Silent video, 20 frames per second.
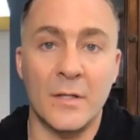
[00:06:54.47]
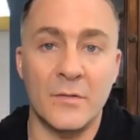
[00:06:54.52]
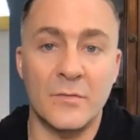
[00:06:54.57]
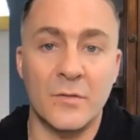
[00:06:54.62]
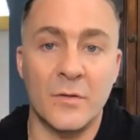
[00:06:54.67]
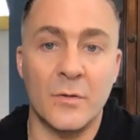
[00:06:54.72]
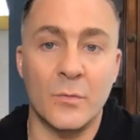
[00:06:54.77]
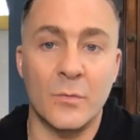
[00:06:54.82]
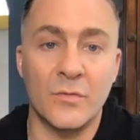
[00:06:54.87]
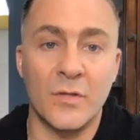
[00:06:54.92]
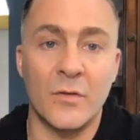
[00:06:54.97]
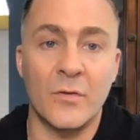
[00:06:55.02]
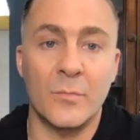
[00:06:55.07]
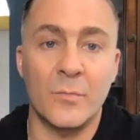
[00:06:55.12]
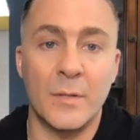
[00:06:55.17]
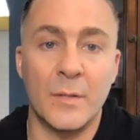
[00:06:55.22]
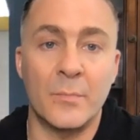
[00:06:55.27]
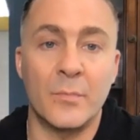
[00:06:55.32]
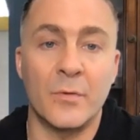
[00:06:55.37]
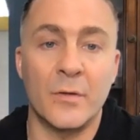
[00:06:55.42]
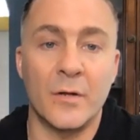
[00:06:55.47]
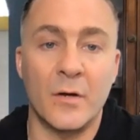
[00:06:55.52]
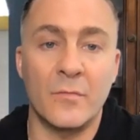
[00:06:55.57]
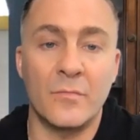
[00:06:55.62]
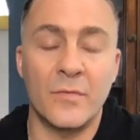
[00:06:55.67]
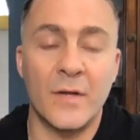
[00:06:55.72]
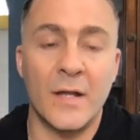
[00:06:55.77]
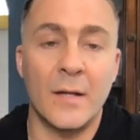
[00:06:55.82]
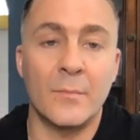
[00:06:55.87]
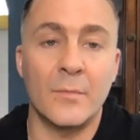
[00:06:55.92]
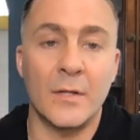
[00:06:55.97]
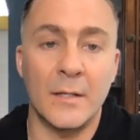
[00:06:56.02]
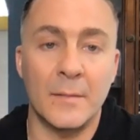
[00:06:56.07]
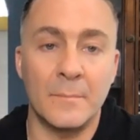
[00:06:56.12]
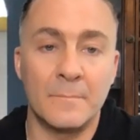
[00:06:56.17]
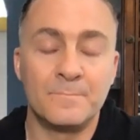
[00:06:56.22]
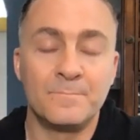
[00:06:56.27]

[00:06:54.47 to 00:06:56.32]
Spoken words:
So there was other people in our family